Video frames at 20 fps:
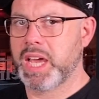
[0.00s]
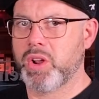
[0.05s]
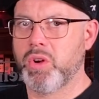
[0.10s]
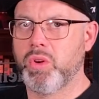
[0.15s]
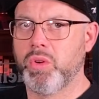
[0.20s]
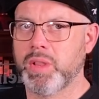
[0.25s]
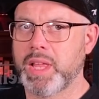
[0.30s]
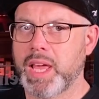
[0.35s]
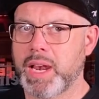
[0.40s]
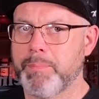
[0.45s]
a
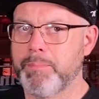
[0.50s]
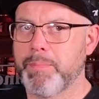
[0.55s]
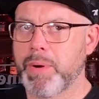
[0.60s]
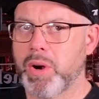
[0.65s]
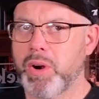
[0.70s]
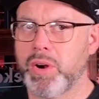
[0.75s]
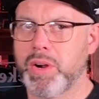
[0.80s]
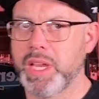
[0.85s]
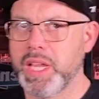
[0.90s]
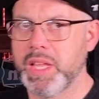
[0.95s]
whole lot of
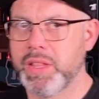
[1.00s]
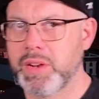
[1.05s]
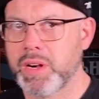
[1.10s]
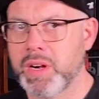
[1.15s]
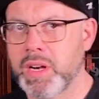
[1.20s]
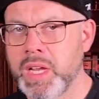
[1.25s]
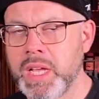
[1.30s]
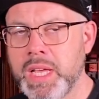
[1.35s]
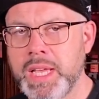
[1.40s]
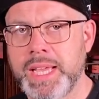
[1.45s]
burn either.
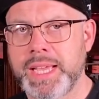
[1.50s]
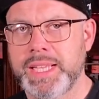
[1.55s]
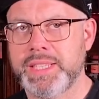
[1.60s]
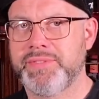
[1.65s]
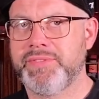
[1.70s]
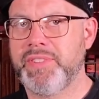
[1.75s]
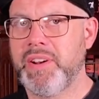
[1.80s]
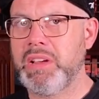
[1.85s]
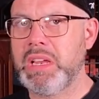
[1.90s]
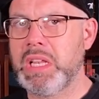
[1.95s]
It's
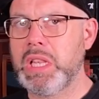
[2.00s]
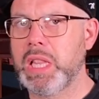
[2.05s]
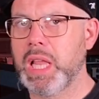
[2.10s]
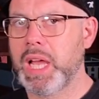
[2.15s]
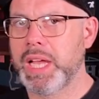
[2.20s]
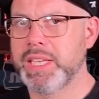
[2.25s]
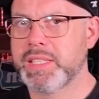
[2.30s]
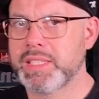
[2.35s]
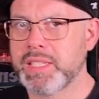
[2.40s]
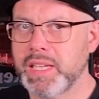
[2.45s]
very
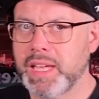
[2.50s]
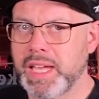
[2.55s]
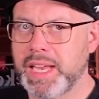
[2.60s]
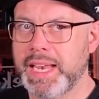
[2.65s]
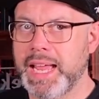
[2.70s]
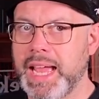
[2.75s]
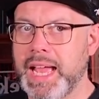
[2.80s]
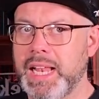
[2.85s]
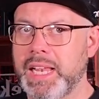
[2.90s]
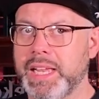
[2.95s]
light and
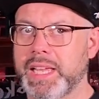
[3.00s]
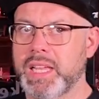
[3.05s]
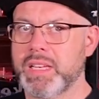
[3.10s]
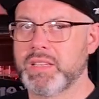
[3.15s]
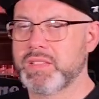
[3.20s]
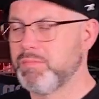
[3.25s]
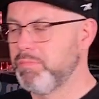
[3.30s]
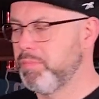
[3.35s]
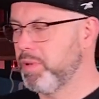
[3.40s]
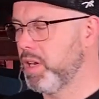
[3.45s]

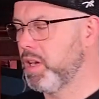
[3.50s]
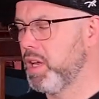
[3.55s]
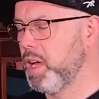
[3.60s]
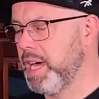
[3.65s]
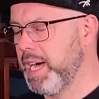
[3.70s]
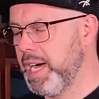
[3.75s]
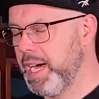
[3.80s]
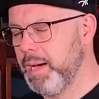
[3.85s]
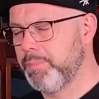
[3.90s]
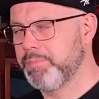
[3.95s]
elegant, but
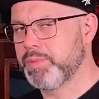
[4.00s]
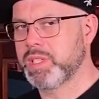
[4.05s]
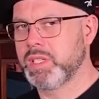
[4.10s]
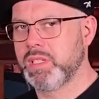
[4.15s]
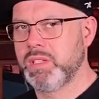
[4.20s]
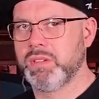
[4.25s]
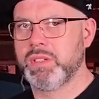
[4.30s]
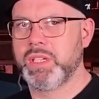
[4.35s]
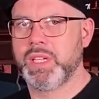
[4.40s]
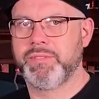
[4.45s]

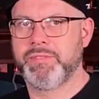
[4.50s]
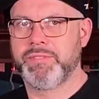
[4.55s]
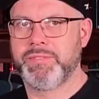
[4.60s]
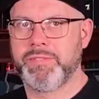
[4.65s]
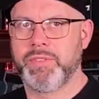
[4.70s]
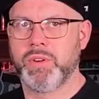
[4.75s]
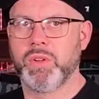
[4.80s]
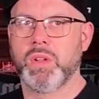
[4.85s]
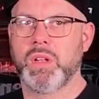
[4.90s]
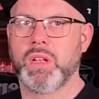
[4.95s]
absolutely
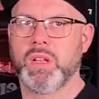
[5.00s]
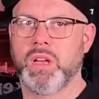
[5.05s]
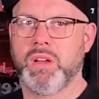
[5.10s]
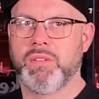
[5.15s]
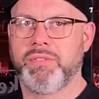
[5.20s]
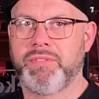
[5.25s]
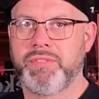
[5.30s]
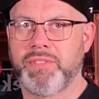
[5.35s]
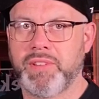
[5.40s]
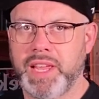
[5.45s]
full of
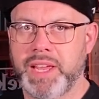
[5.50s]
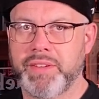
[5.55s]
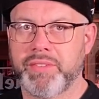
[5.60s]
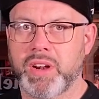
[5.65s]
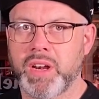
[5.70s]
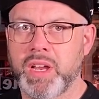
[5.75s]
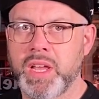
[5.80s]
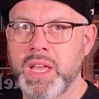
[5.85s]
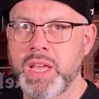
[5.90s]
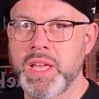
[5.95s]
flavor.